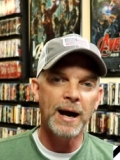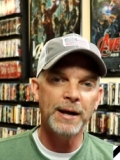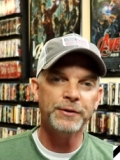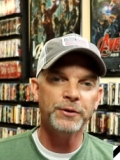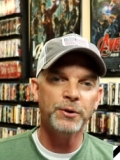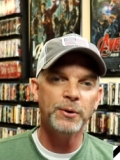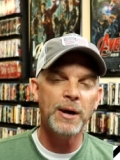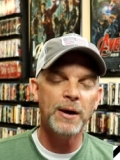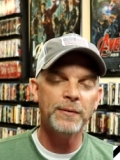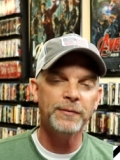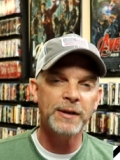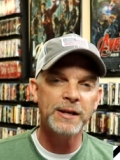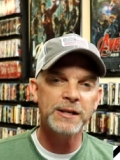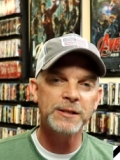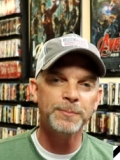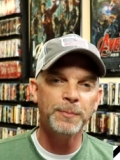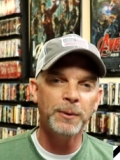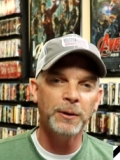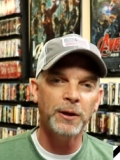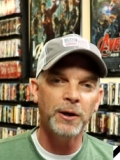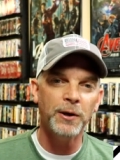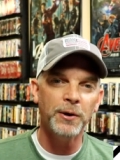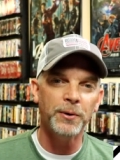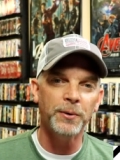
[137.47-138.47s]
I do have links
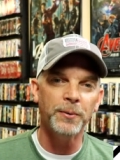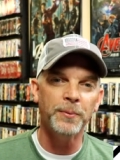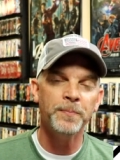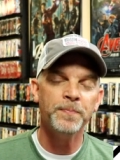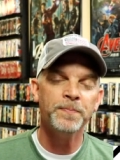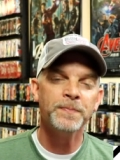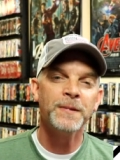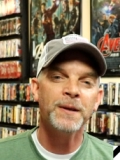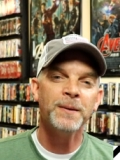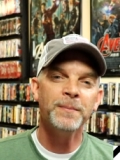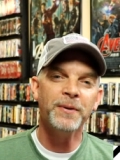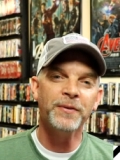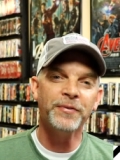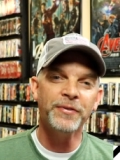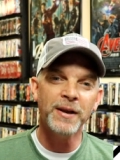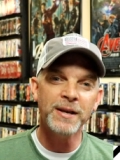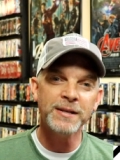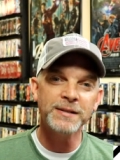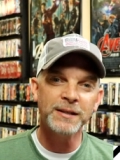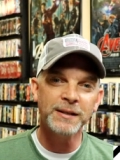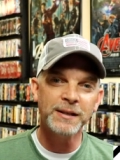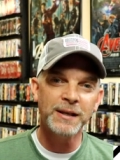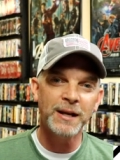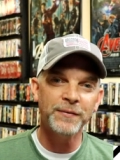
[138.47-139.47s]
below. But
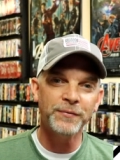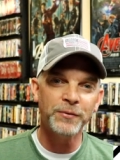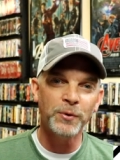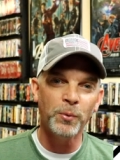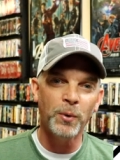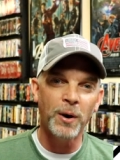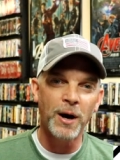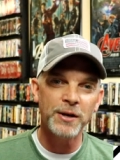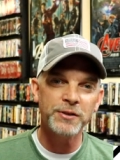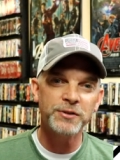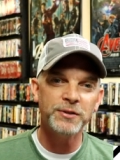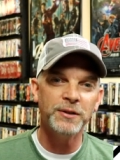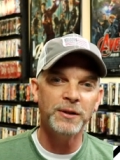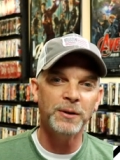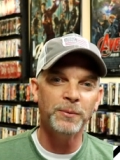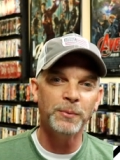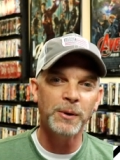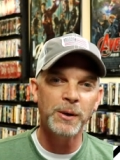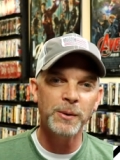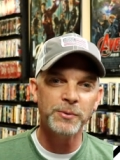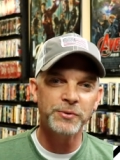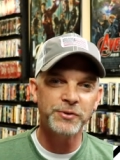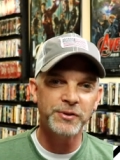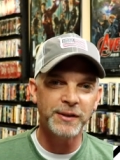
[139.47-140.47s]
thanks again for watching, and
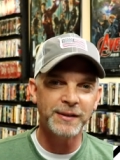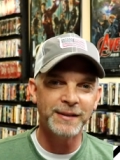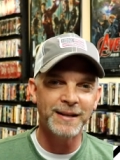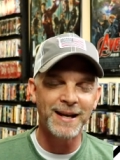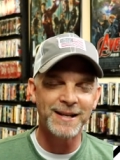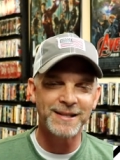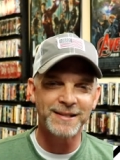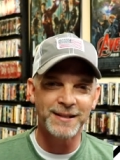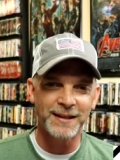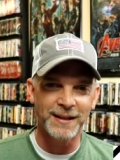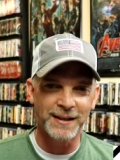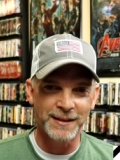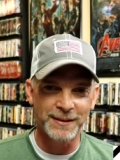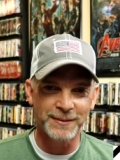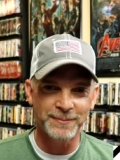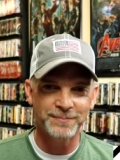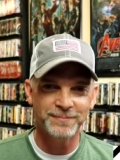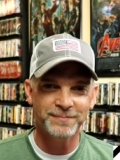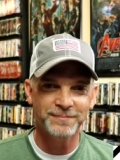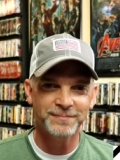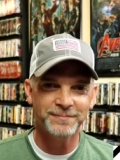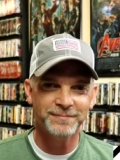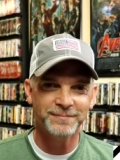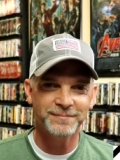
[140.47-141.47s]
we will see you next
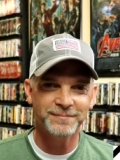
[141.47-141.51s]
time.